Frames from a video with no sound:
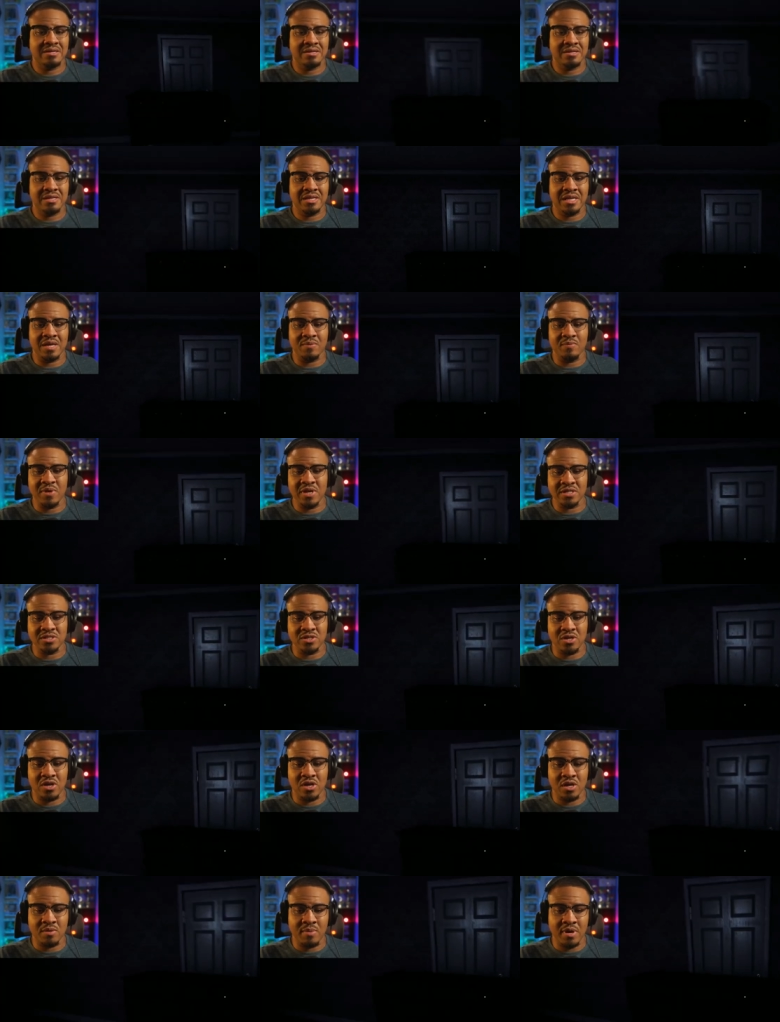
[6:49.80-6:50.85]
Can we
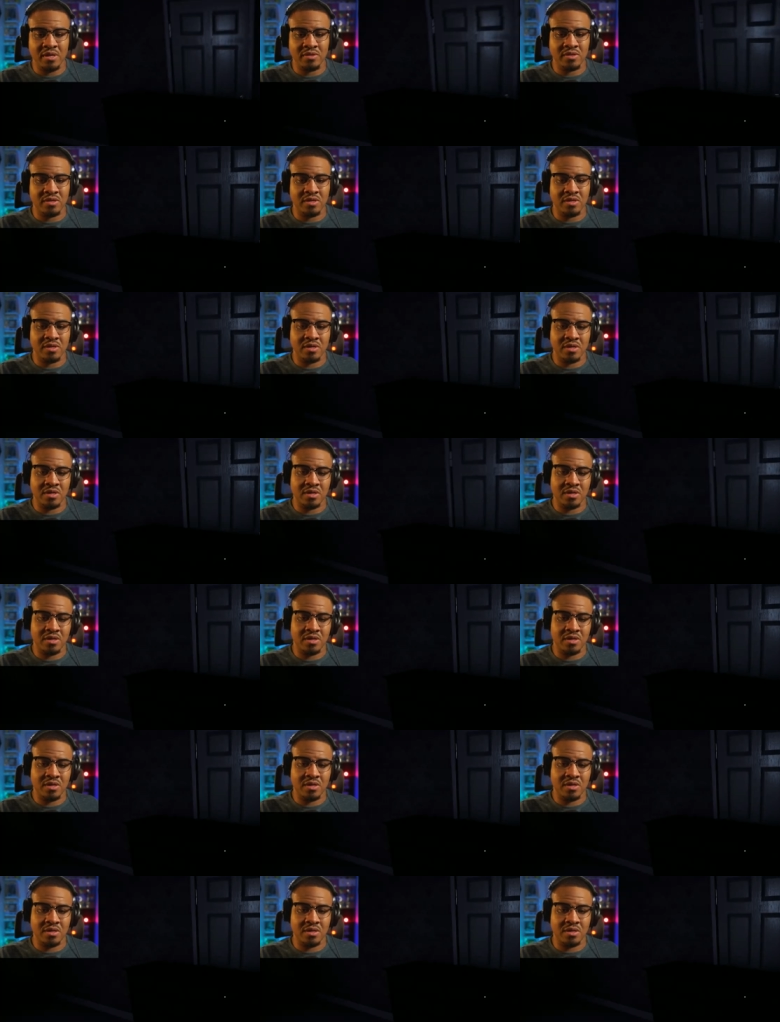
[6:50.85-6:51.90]
talk about
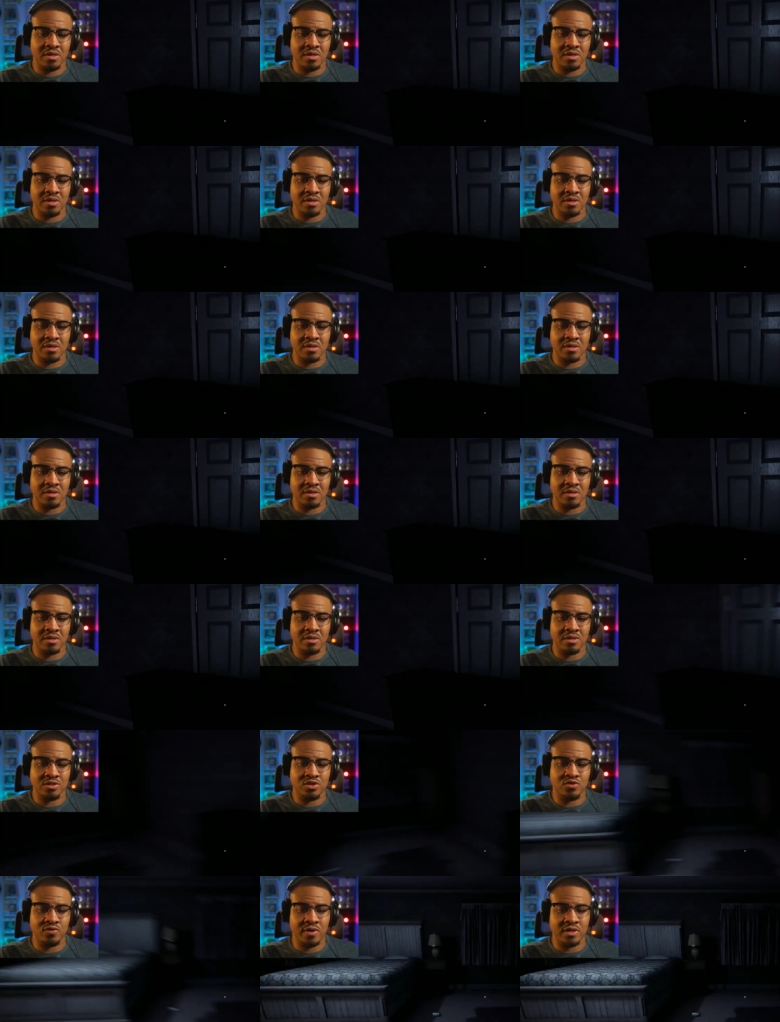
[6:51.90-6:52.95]
the
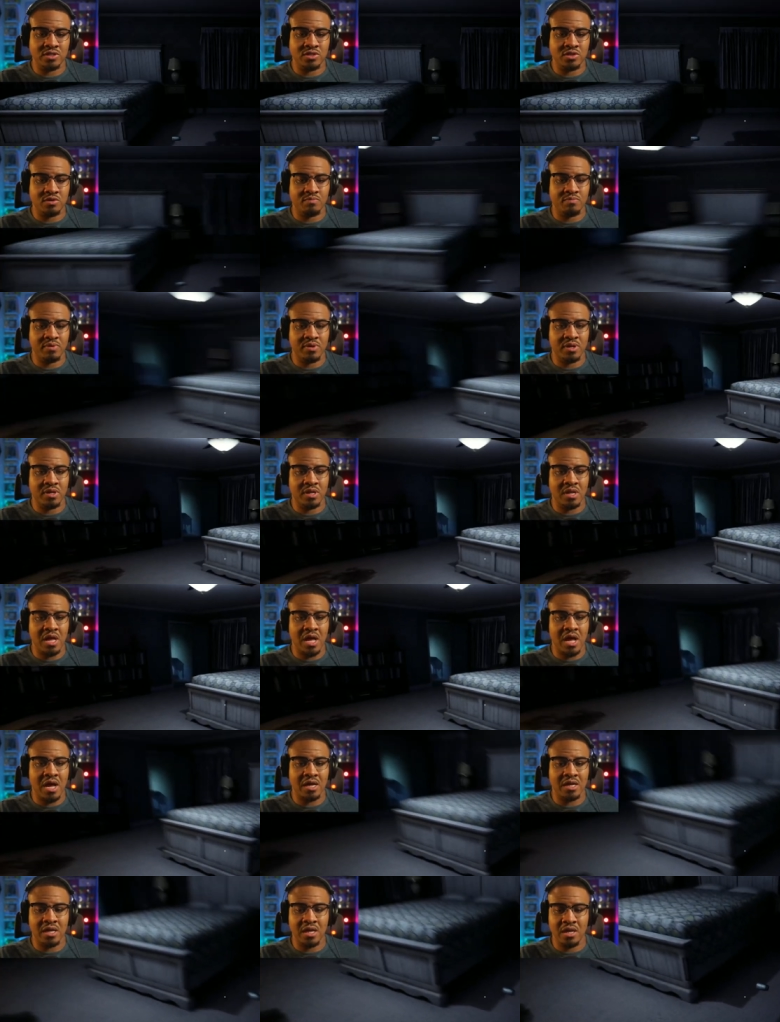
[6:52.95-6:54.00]
dresser
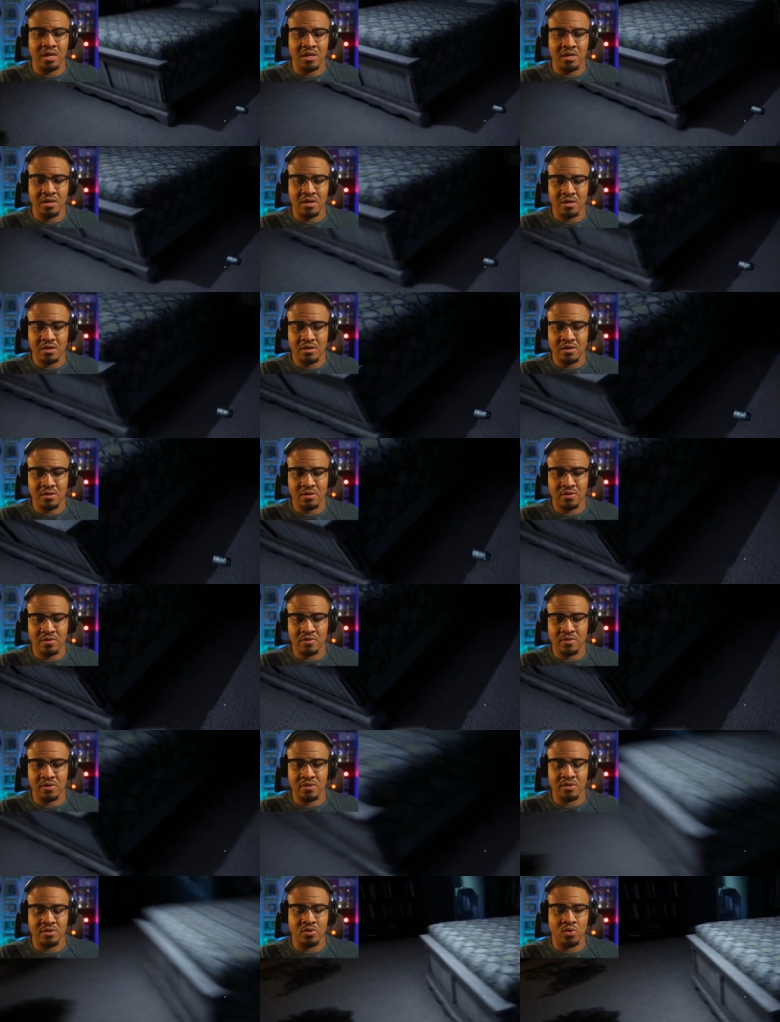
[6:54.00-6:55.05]
blocking
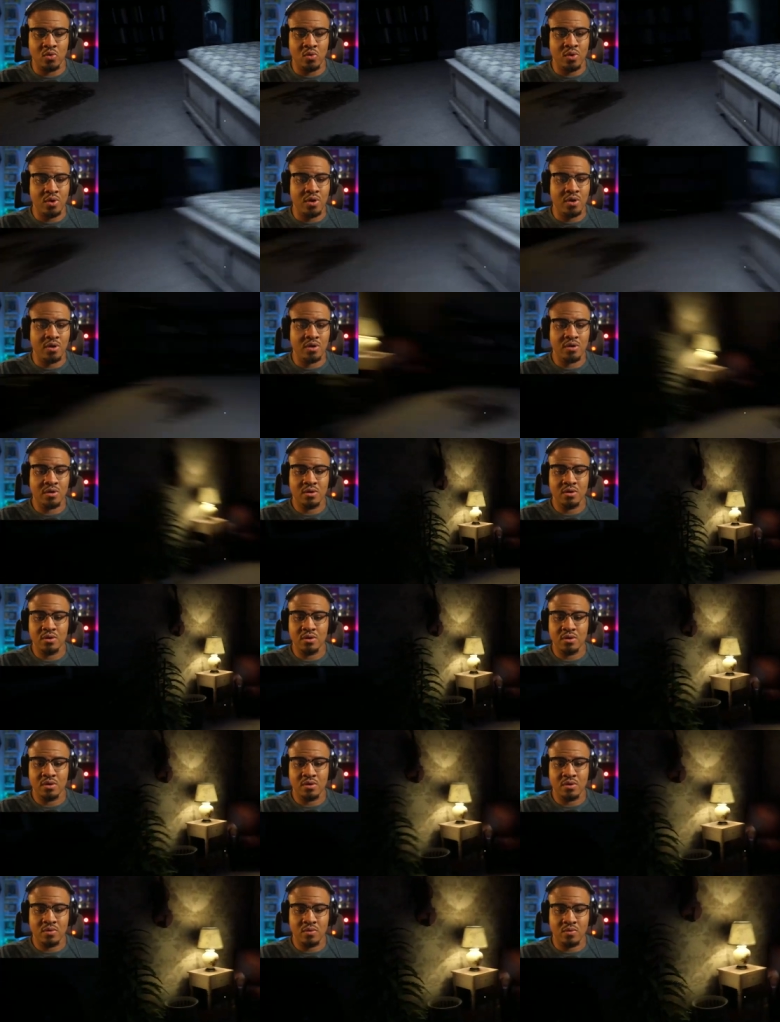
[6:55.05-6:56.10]
the door?
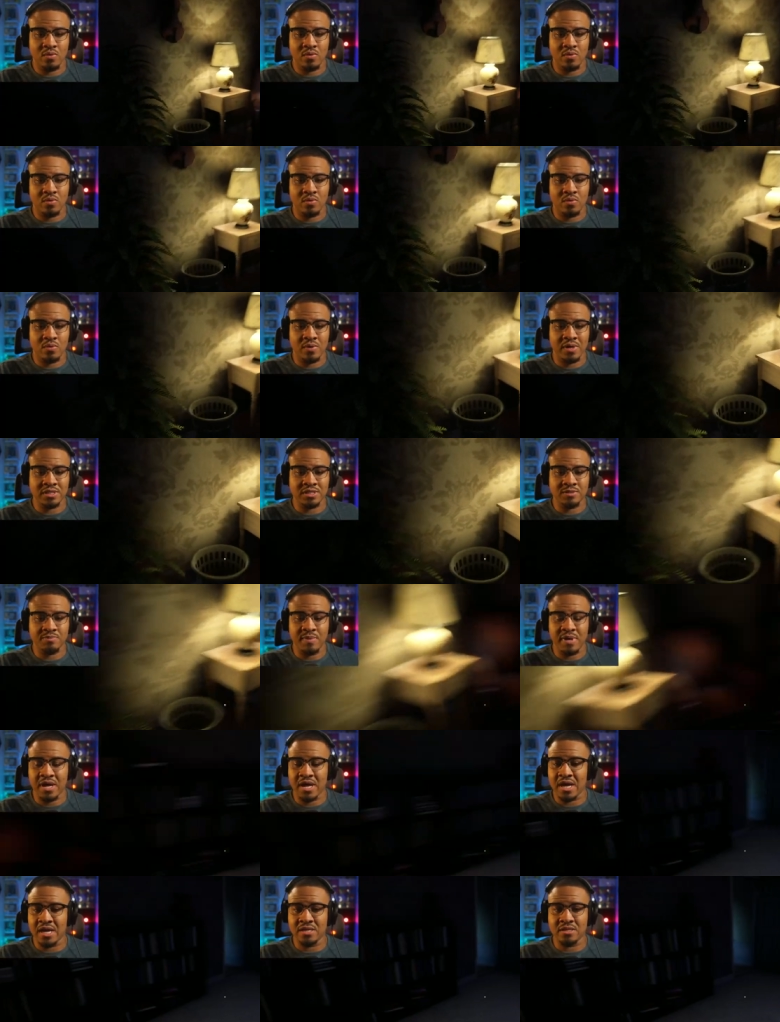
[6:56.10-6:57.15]
What's
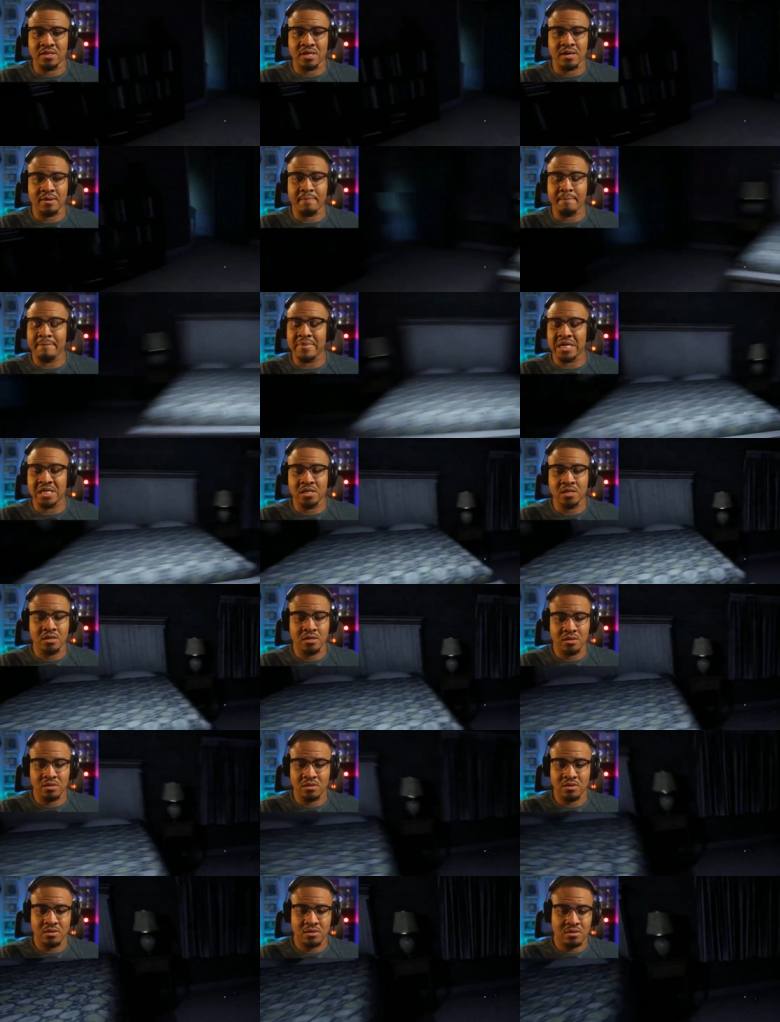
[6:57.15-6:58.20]
behind there, bud?
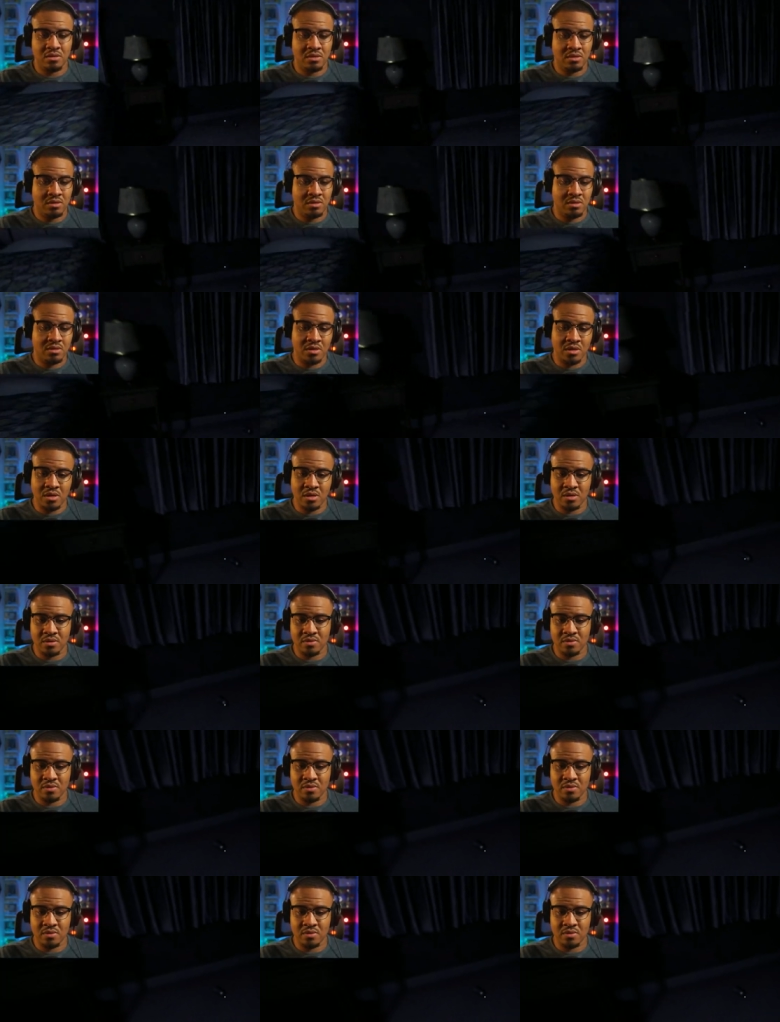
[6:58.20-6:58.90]
Huh?